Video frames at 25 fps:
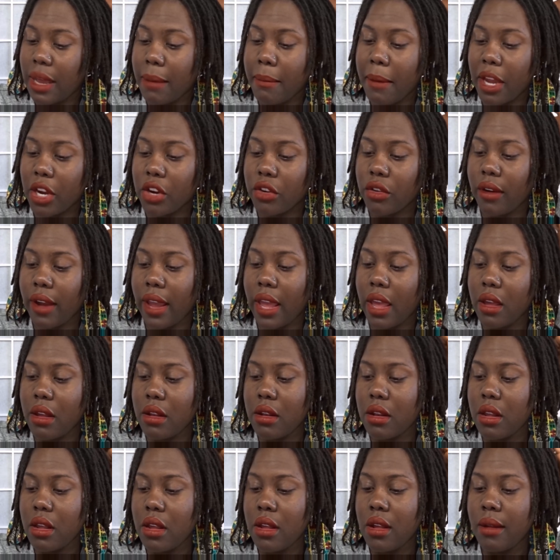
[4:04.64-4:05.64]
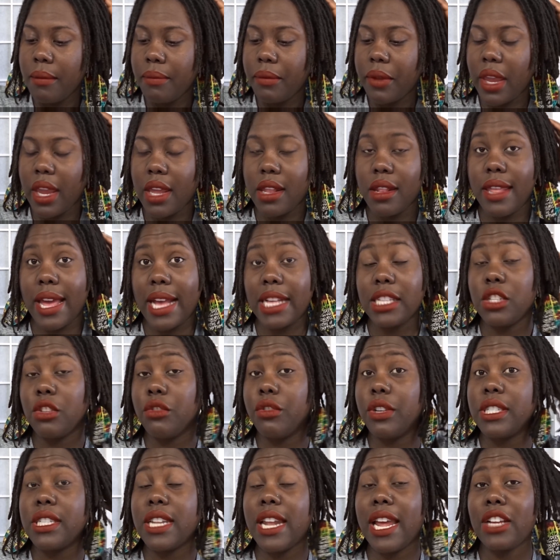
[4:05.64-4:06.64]
at my crown, and that's the
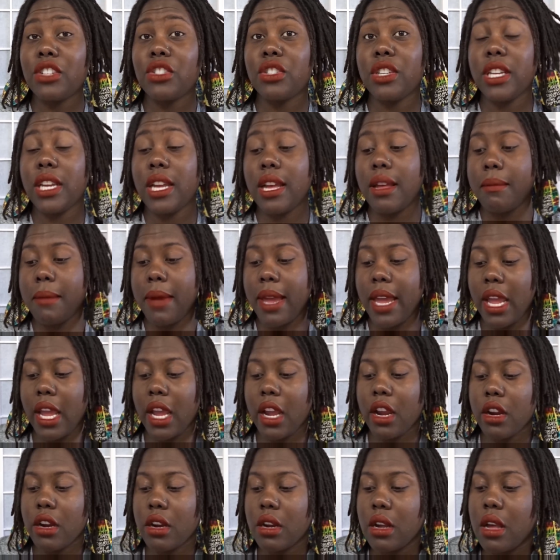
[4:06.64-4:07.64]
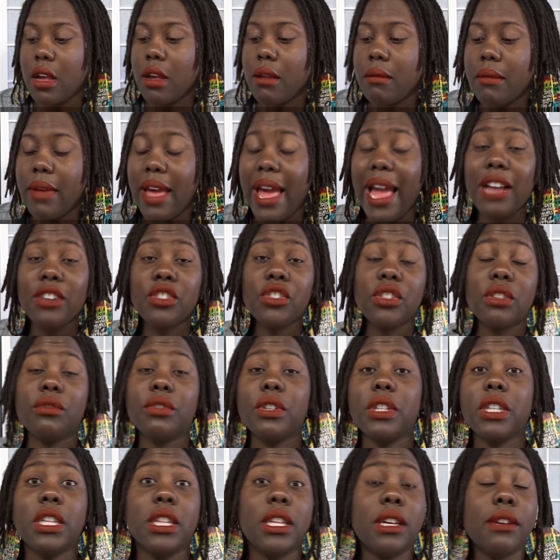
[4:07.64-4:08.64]
reason I actually cut my hair. I actually
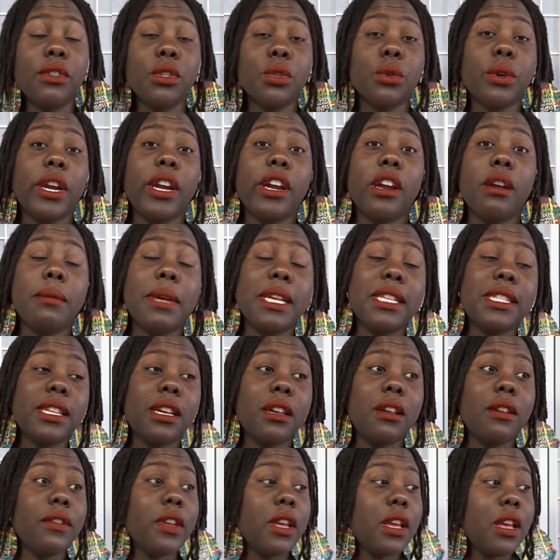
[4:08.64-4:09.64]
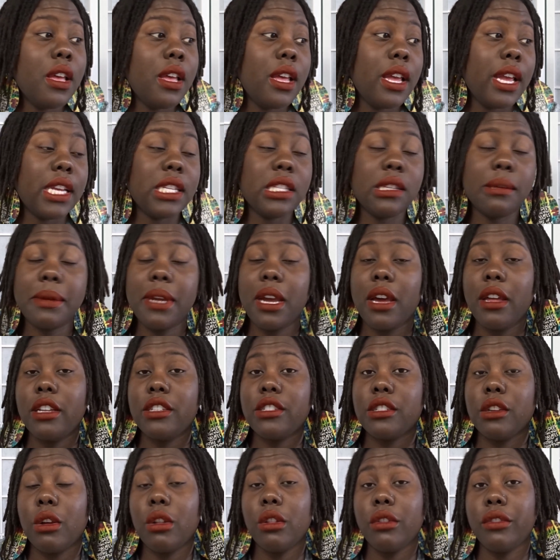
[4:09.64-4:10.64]
really love short hair myself, and to be
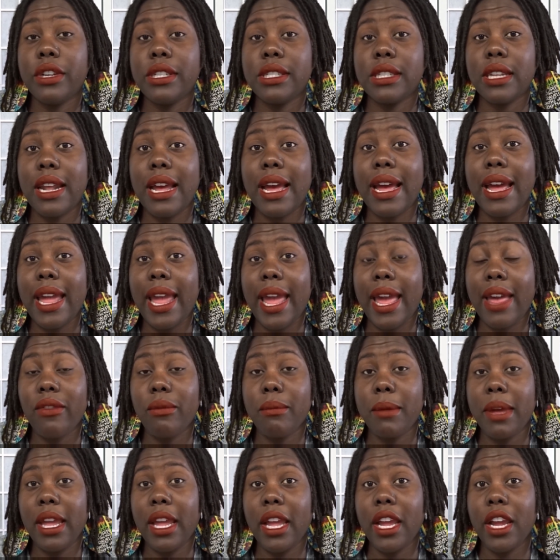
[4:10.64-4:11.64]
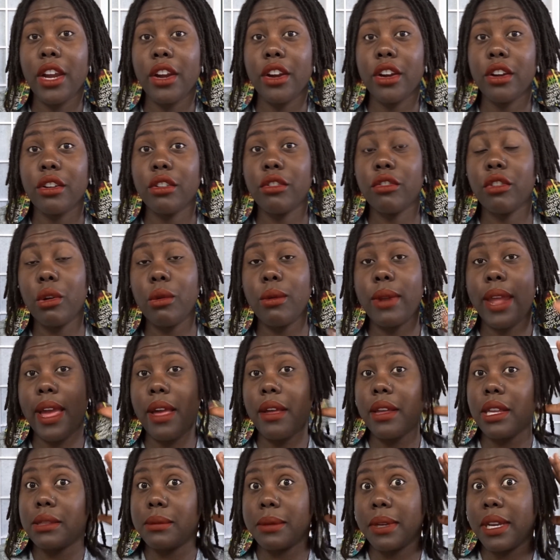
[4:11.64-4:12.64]
honest, the only reason I have my hair grown
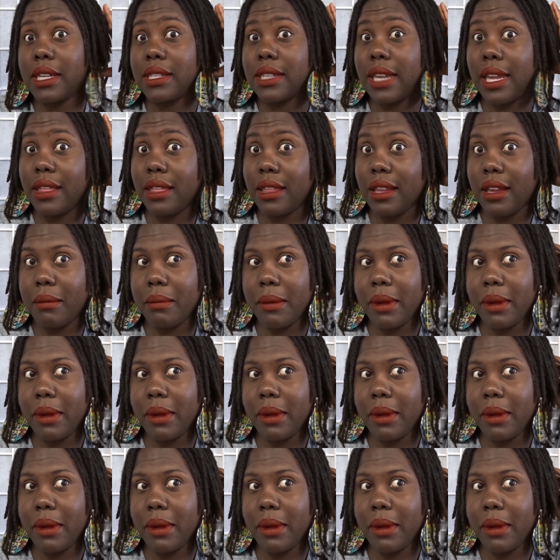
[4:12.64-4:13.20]
out is because I